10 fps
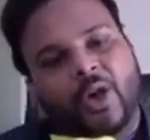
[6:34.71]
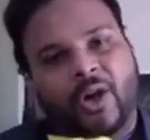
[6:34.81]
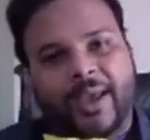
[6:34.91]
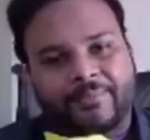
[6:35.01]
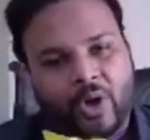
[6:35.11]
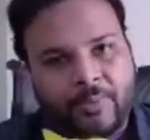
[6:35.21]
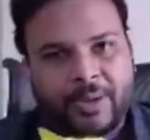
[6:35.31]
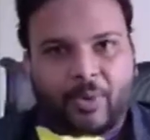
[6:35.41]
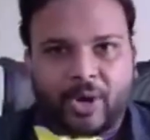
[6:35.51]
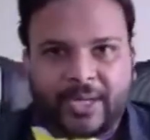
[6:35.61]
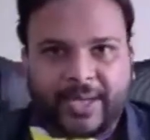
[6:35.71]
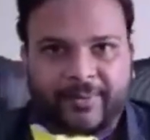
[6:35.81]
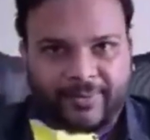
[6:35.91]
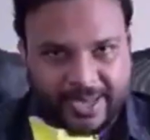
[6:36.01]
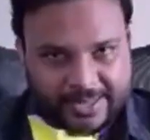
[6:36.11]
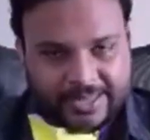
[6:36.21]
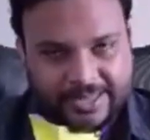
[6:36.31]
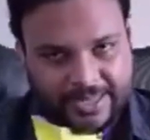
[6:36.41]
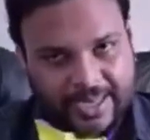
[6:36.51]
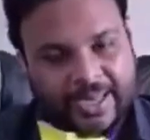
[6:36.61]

or abnormal bodily reflexes.